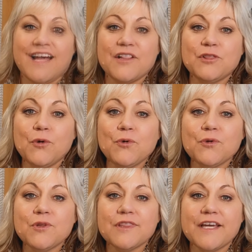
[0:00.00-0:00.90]
A
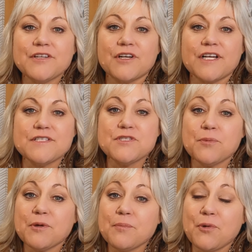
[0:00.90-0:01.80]
local lender is
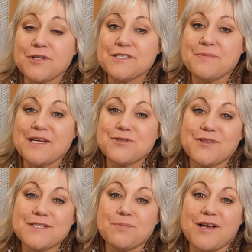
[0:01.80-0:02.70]
super important to make sure
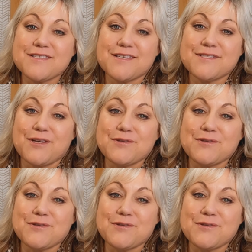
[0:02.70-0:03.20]
this process goes